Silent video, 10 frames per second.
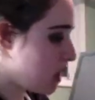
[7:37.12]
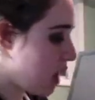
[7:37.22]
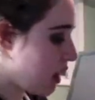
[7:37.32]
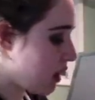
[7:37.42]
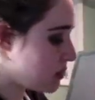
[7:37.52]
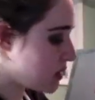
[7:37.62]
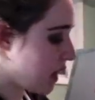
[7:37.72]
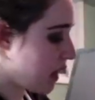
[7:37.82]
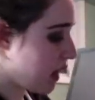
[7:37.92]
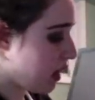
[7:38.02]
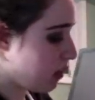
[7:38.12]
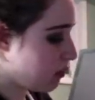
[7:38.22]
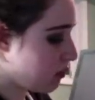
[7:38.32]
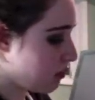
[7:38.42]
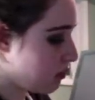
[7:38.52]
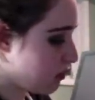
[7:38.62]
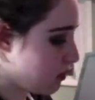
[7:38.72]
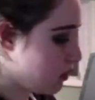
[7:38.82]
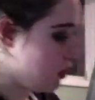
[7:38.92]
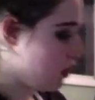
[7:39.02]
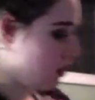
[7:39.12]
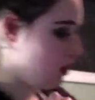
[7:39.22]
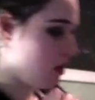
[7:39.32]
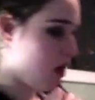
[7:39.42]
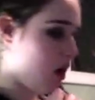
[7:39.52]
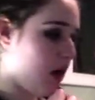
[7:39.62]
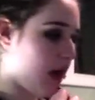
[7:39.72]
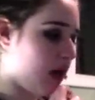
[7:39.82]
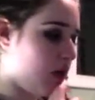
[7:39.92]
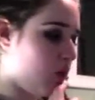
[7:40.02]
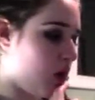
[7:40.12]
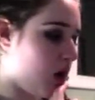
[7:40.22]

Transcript: times Km. Okay,